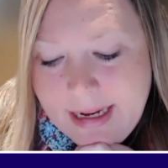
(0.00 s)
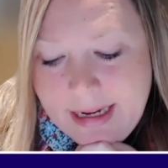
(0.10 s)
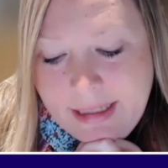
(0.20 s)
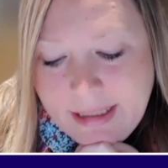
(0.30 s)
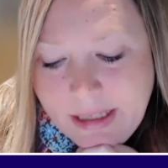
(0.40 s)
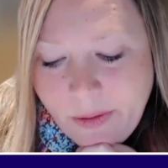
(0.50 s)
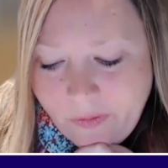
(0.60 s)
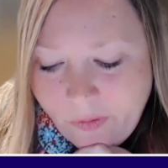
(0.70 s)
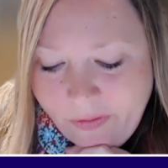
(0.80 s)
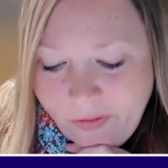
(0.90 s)
And so
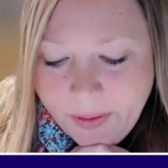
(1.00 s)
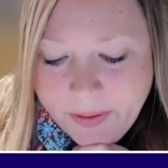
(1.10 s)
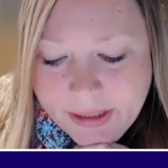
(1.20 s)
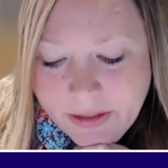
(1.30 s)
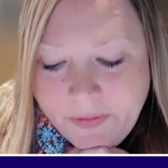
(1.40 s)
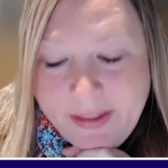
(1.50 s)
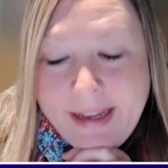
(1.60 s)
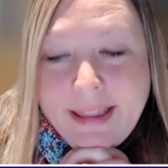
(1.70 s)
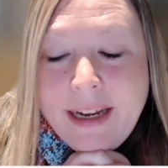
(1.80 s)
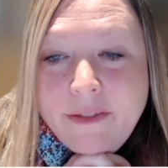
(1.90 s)
if we focus on
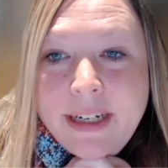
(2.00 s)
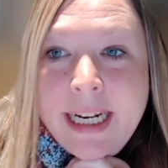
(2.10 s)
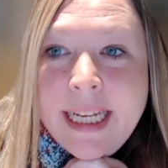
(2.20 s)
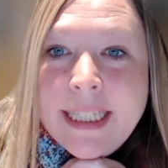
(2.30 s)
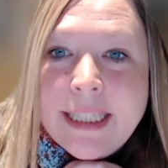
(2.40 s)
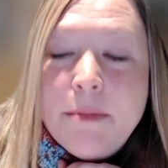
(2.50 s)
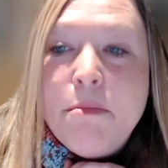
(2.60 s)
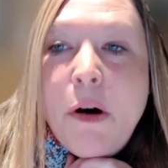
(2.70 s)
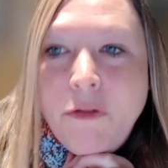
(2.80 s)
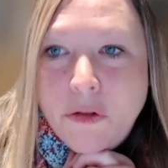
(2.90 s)
that, that really is the
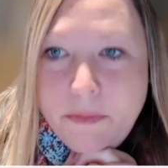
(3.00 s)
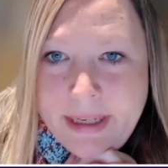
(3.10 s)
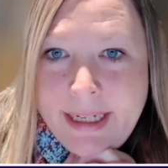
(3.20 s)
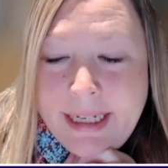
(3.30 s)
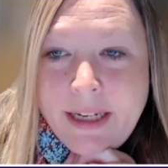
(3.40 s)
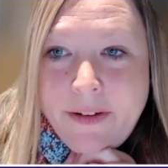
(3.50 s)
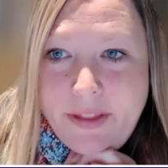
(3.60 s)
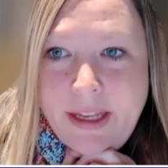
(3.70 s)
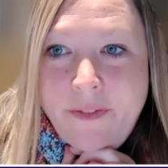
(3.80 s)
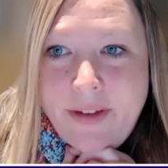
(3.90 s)
moral meaning of
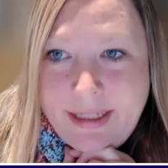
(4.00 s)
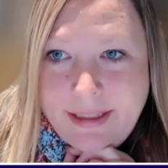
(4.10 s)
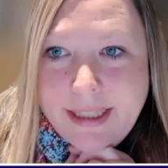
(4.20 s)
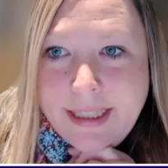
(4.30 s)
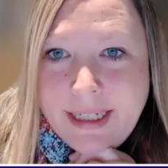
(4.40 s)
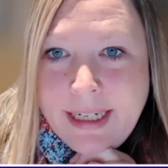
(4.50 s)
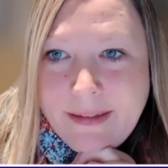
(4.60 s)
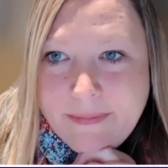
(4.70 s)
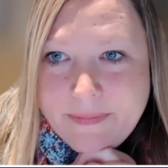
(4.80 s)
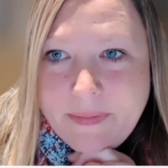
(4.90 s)
the events, isn't
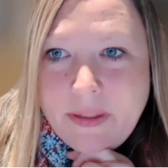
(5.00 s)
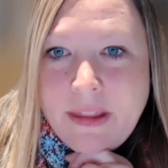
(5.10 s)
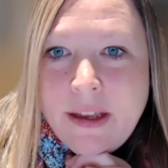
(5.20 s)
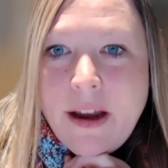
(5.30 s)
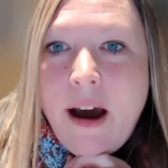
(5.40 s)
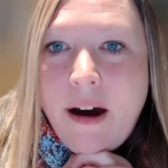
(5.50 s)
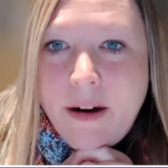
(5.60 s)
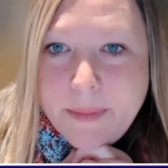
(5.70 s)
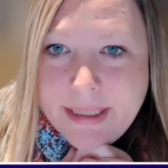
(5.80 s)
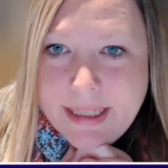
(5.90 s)
it? That
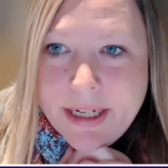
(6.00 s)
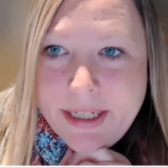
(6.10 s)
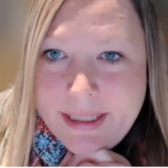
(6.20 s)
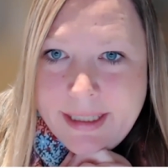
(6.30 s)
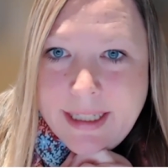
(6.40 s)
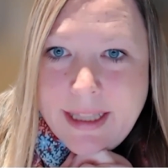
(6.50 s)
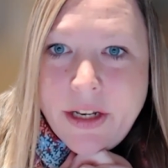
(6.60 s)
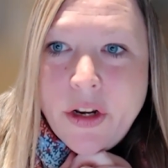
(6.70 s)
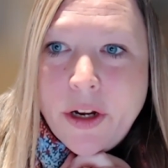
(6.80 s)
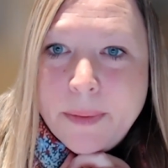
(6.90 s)
harm has occurred
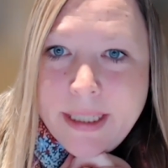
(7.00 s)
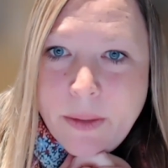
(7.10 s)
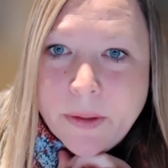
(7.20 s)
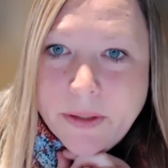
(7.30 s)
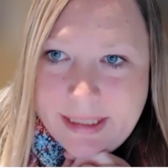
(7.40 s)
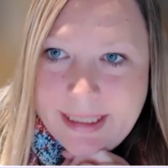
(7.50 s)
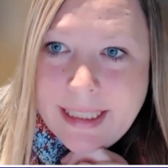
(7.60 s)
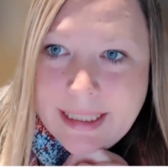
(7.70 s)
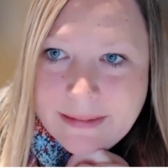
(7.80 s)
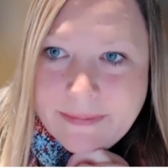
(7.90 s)
that nobody wanted.